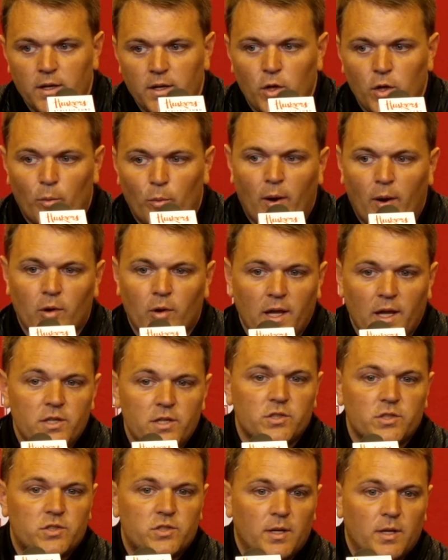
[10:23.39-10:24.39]
you know, my
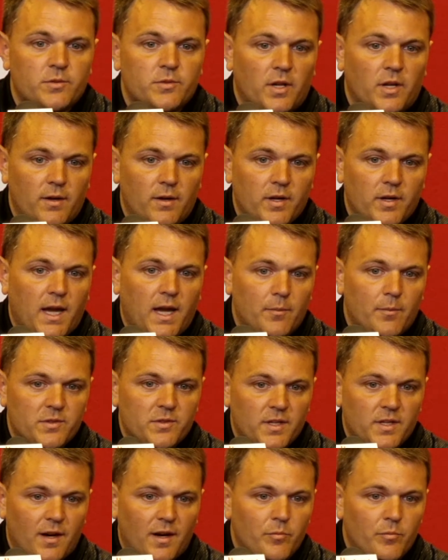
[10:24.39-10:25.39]
relationships on every
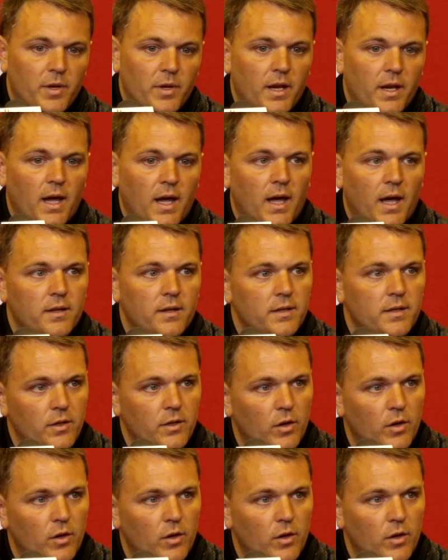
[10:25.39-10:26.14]
campus that I've been at,